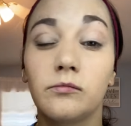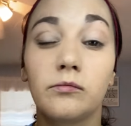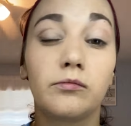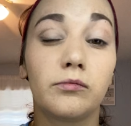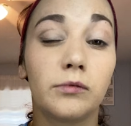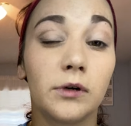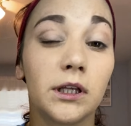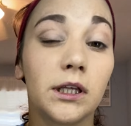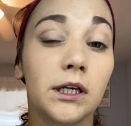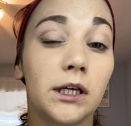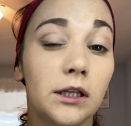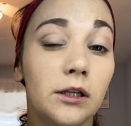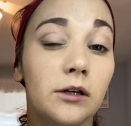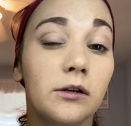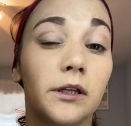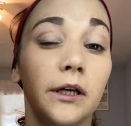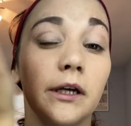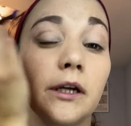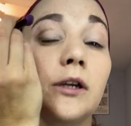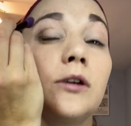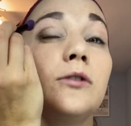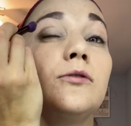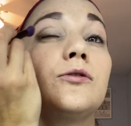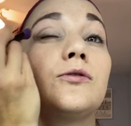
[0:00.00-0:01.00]
really look
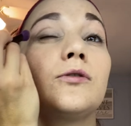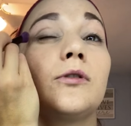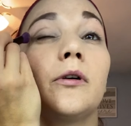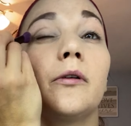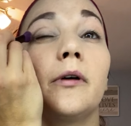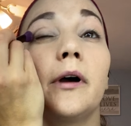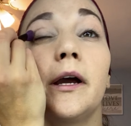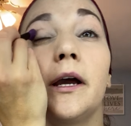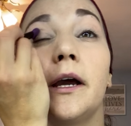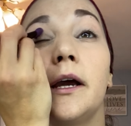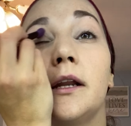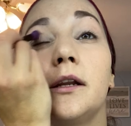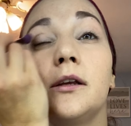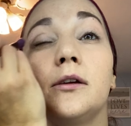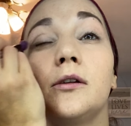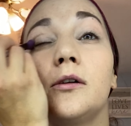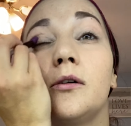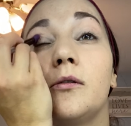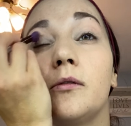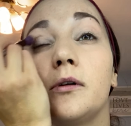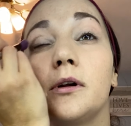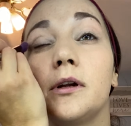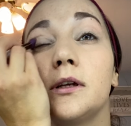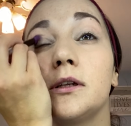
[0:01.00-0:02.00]
like you drew it, and you
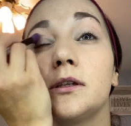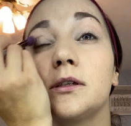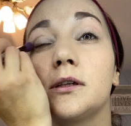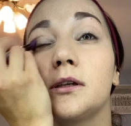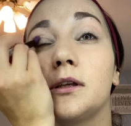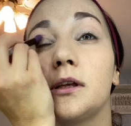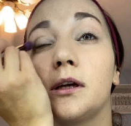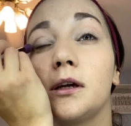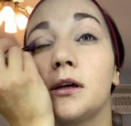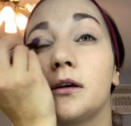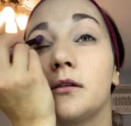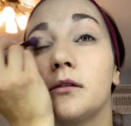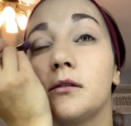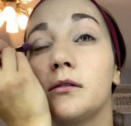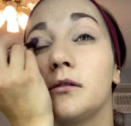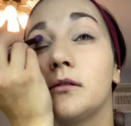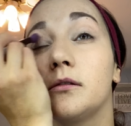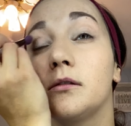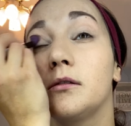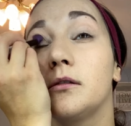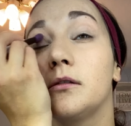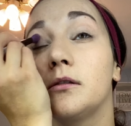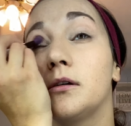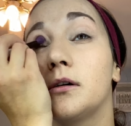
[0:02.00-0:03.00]
don't want it to like
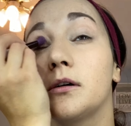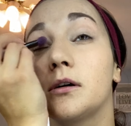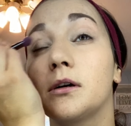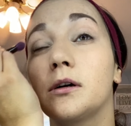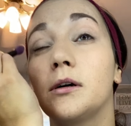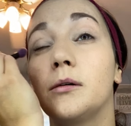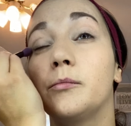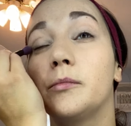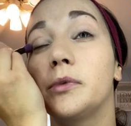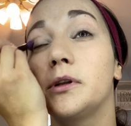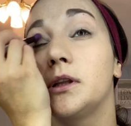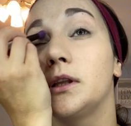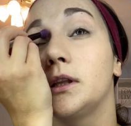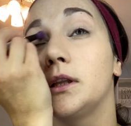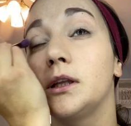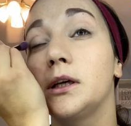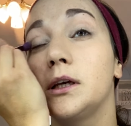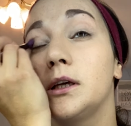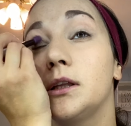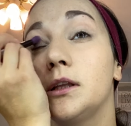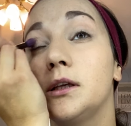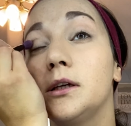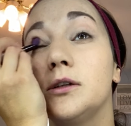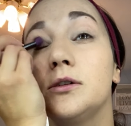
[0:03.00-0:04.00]
look
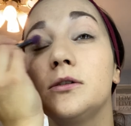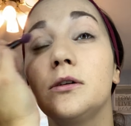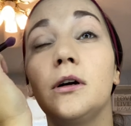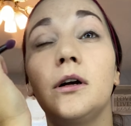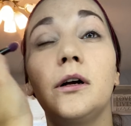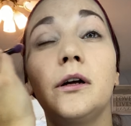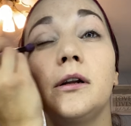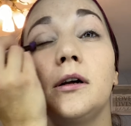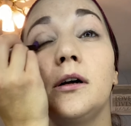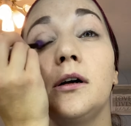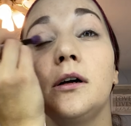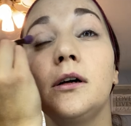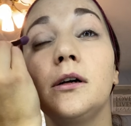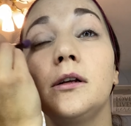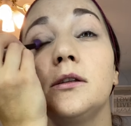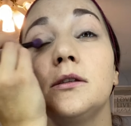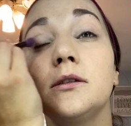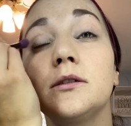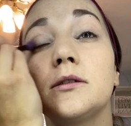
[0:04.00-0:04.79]
completely drawn on.